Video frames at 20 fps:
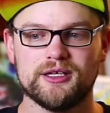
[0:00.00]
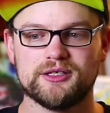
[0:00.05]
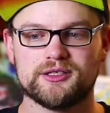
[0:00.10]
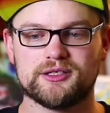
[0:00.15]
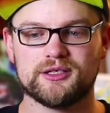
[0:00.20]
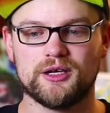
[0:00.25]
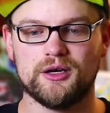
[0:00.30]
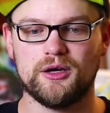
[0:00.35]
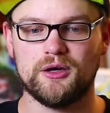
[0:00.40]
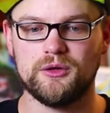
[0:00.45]

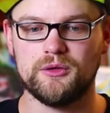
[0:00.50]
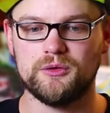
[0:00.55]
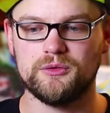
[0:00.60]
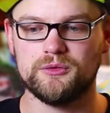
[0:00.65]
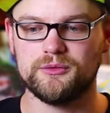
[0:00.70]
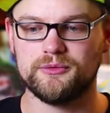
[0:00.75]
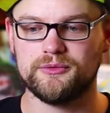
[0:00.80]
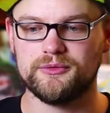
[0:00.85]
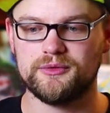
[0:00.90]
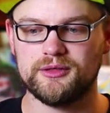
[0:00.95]

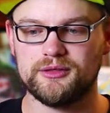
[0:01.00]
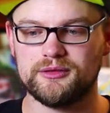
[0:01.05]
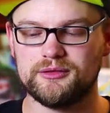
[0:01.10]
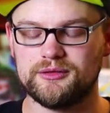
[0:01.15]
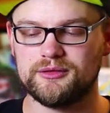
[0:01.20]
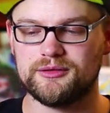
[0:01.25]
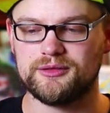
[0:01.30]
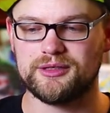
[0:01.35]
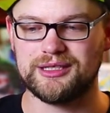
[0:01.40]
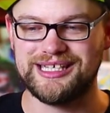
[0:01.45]
So
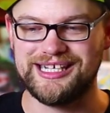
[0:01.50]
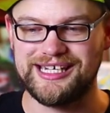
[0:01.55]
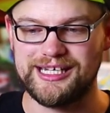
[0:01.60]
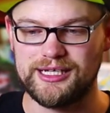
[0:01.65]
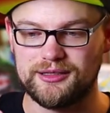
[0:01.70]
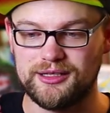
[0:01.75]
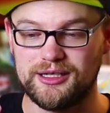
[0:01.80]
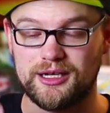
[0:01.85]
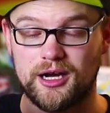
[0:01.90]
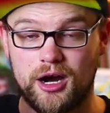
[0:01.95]

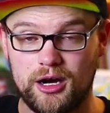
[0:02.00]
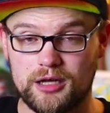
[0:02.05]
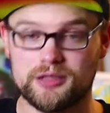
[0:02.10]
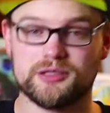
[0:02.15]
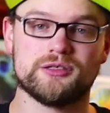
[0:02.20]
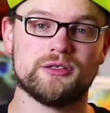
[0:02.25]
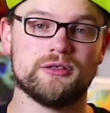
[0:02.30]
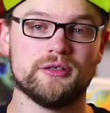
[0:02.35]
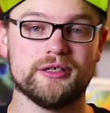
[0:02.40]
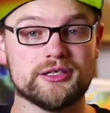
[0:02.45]
The
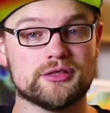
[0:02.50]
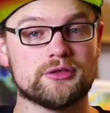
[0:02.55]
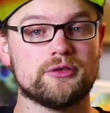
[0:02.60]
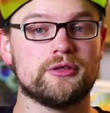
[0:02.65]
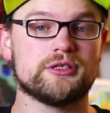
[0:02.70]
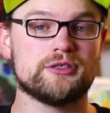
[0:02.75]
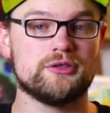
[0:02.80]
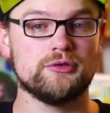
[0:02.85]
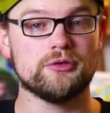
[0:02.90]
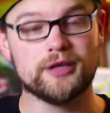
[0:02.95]
console is
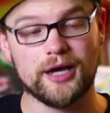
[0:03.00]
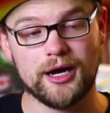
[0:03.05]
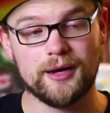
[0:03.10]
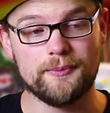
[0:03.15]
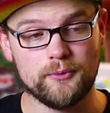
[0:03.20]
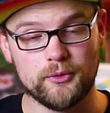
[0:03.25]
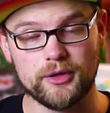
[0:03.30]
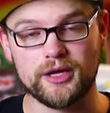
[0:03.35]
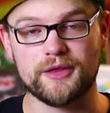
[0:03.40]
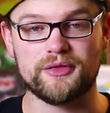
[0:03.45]
going to
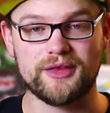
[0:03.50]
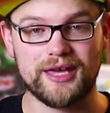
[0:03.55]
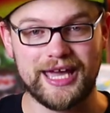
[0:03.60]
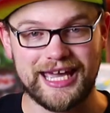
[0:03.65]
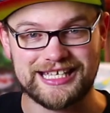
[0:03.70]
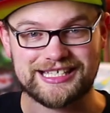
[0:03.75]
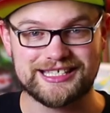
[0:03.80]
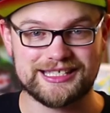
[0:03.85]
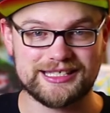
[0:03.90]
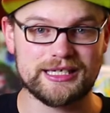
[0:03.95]
come with
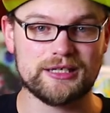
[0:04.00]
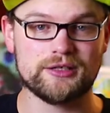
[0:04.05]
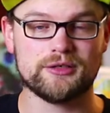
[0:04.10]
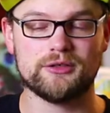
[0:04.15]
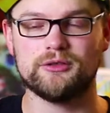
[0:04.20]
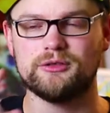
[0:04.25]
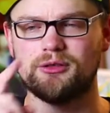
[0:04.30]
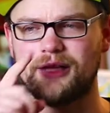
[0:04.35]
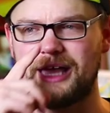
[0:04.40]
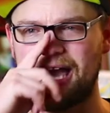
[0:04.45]
a
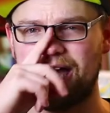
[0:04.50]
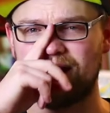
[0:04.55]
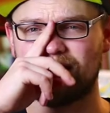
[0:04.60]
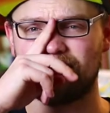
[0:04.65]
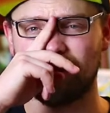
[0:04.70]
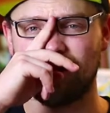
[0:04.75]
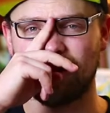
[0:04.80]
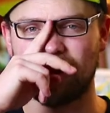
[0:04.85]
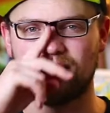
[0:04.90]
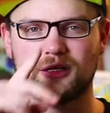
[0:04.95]
single
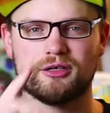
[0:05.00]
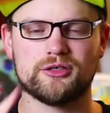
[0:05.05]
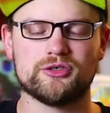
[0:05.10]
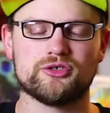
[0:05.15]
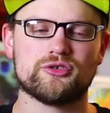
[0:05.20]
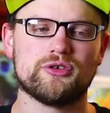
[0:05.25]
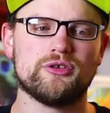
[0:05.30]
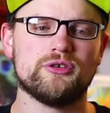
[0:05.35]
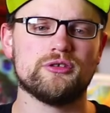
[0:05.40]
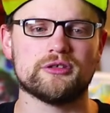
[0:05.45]
analog
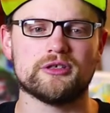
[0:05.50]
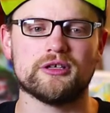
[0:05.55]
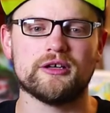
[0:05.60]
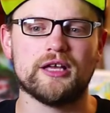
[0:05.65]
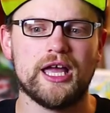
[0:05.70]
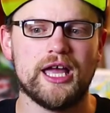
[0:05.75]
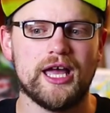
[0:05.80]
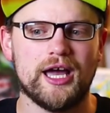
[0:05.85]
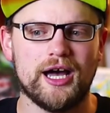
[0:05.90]
controller,